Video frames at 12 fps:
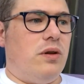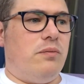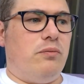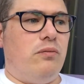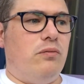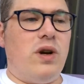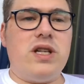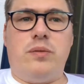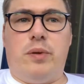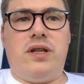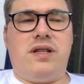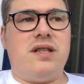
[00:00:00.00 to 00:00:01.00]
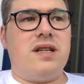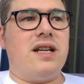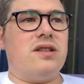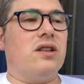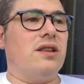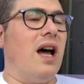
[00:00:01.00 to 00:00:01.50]
the recipe says it
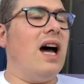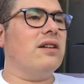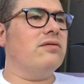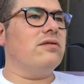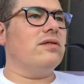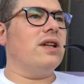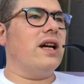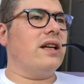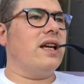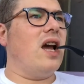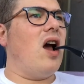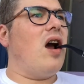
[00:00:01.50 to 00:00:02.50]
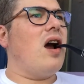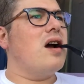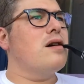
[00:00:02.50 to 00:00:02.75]
has a lot of Latakia,